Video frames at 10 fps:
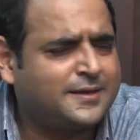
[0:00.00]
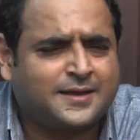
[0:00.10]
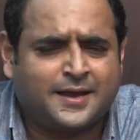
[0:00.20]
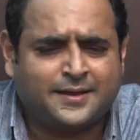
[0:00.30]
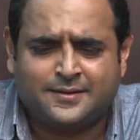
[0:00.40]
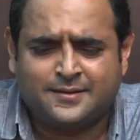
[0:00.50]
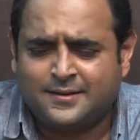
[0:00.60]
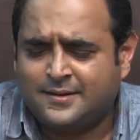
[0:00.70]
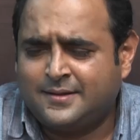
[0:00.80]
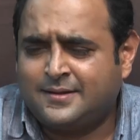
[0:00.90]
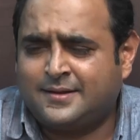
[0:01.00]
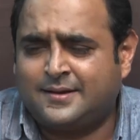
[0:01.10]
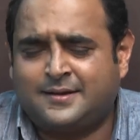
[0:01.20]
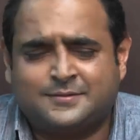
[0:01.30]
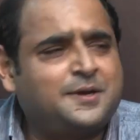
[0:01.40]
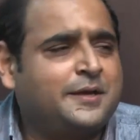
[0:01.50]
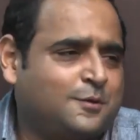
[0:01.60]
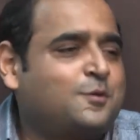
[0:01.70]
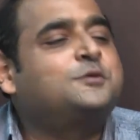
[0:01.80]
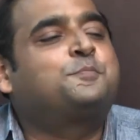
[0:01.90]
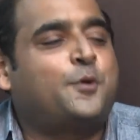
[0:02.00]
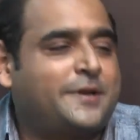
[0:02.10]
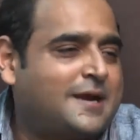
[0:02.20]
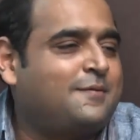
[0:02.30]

I I uh, so konja poetic